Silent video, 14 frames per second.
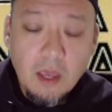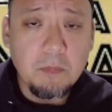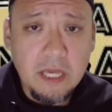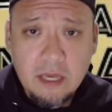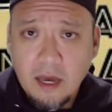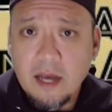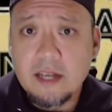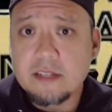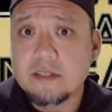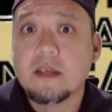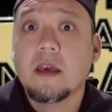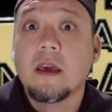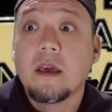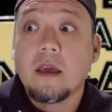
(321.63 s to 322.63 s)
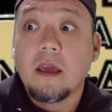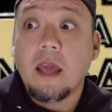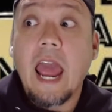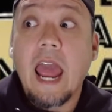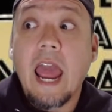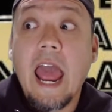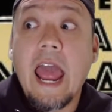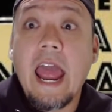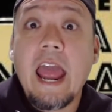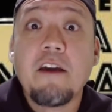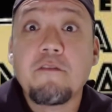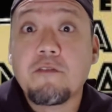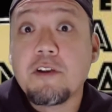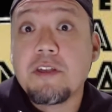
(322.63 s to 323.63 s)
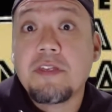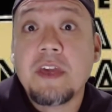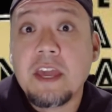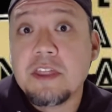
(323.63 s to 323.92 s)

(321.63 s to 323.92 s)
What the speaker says: Because everything